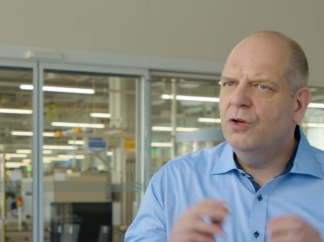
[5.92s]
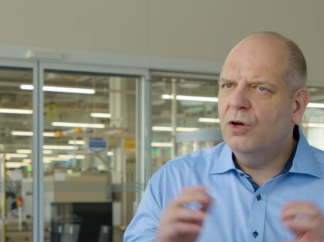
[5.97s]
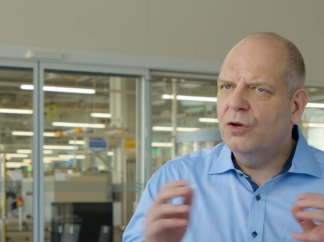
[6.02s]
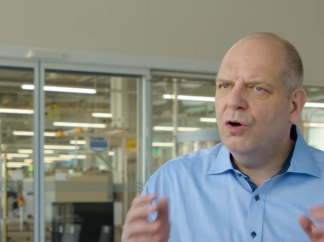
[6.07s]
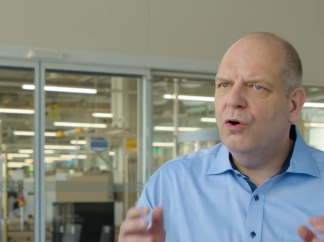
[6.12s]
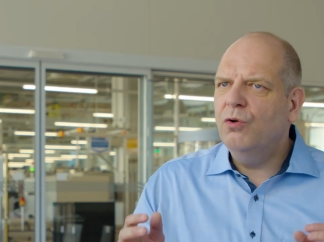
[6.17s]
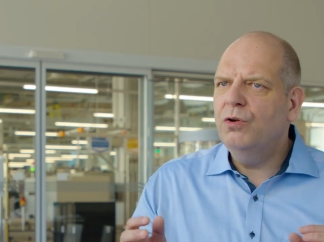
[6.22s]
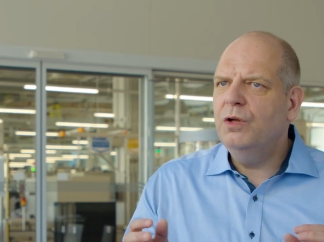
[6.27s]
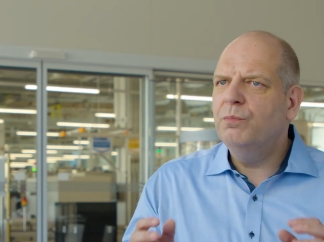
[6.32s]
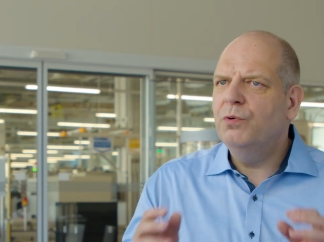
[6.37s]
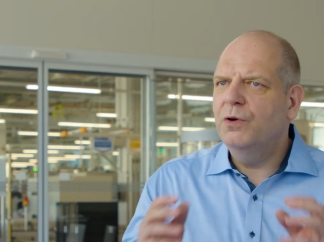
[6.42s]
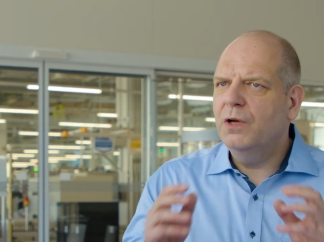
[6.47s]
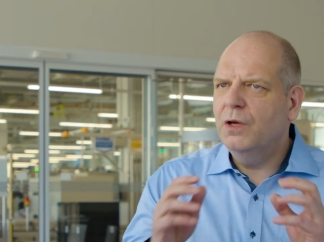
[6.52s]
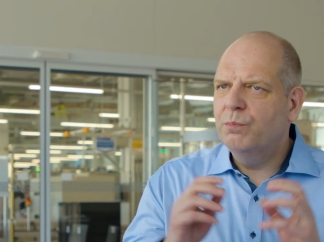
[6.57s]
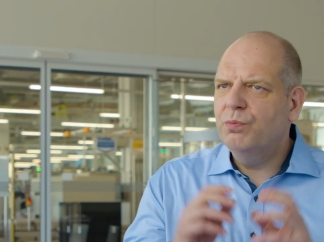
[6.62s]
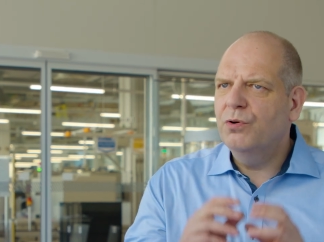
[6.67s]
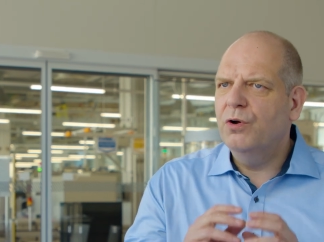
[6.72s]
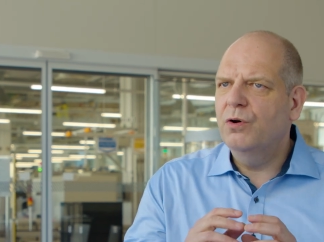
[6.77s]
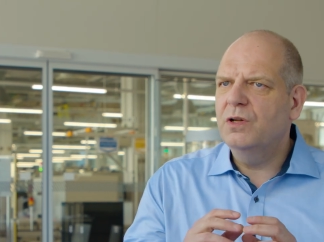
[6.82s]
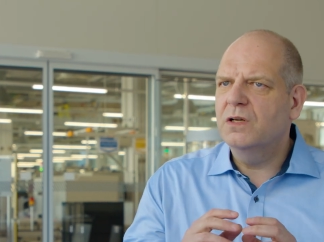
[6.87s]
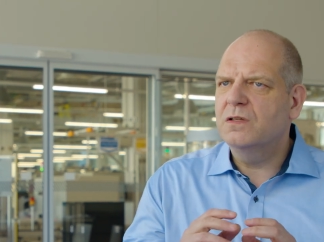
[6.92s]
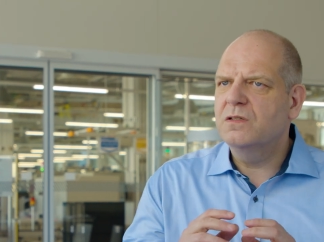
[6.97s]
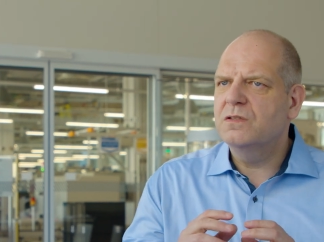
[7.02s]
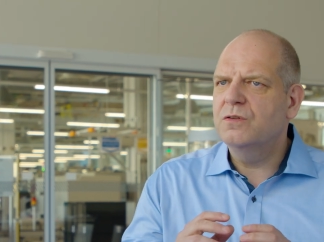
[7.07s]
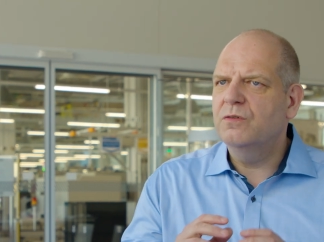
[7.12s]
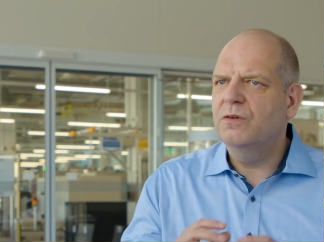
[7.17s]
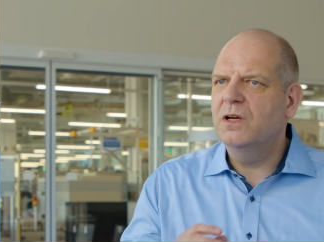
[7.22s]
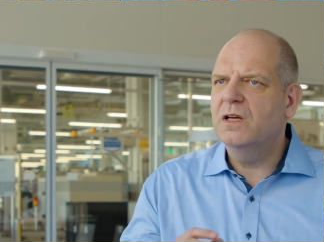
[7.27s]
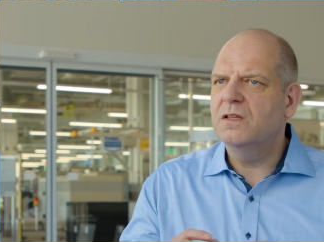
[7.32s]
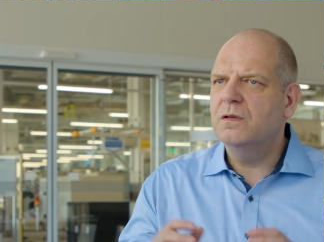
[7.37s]
not only bringing products
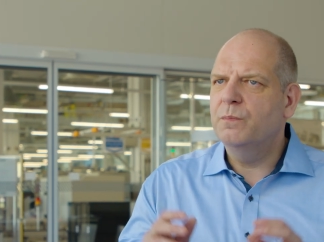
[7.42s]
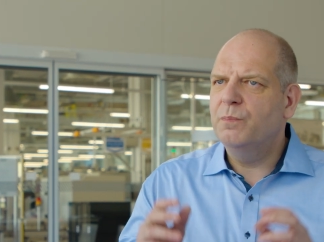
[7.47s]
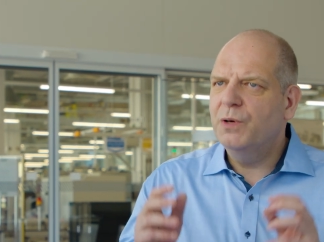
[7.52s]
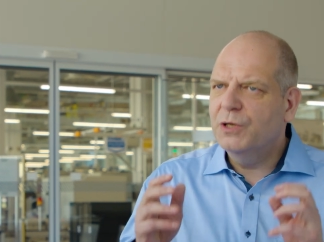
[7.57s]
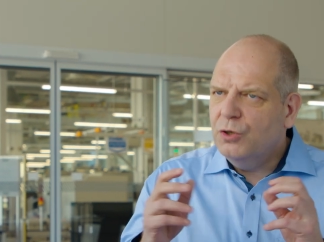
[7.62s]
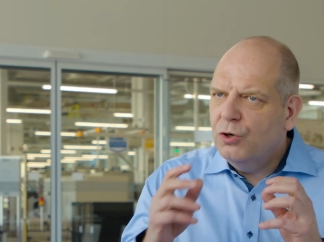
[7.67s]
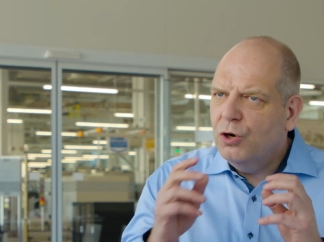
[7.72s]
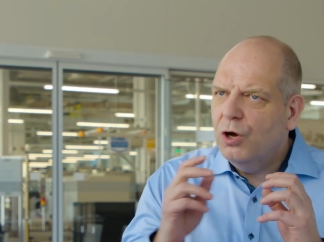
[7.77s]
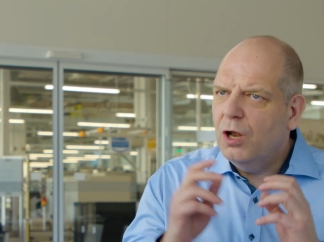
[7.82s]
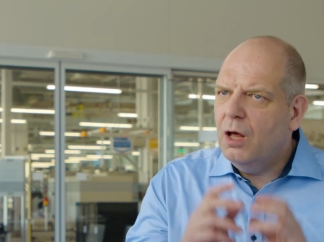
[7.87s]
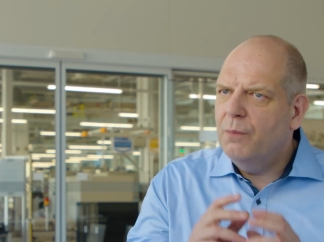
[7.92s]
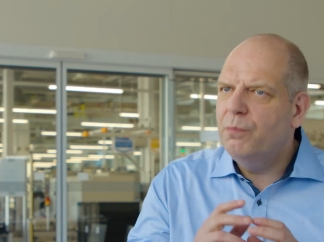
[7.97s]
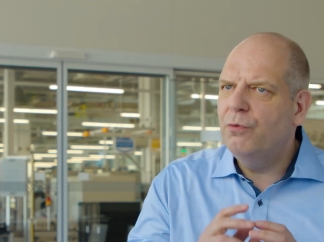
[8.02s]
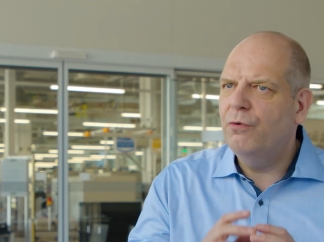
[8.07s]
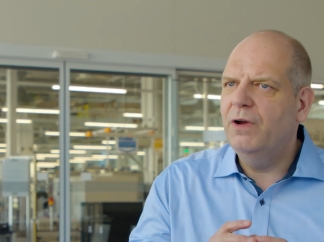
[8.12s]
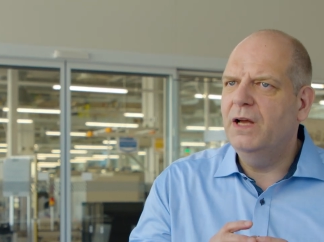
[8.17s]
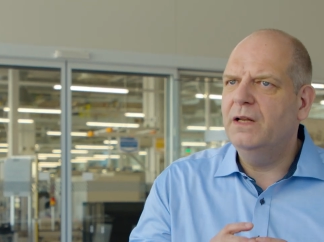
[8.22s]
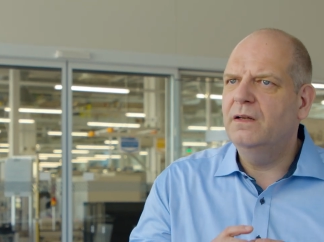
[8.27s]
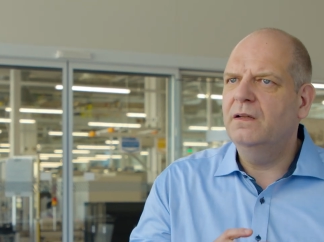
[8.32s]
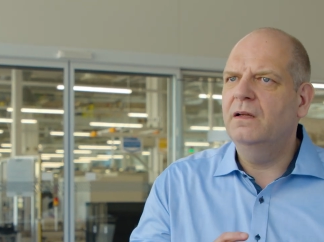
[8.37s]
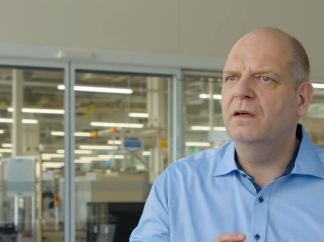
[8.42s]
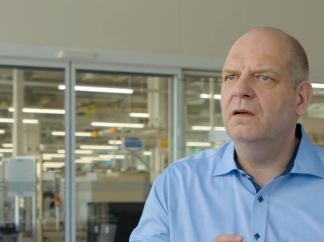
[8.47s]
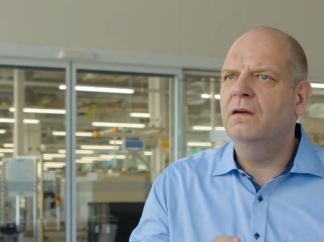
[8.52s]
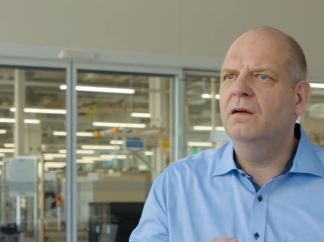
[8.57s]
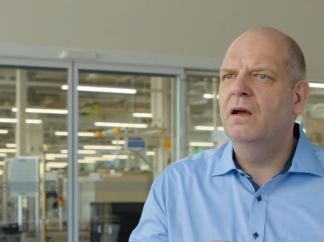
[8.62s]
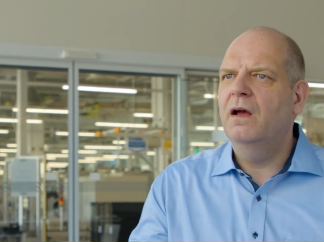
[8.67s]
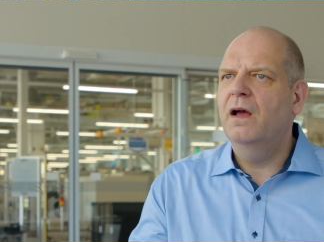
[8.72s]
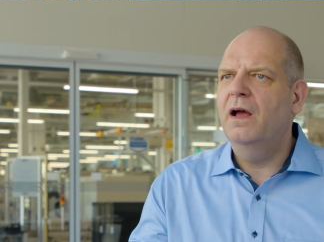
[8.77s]
together, but collaborating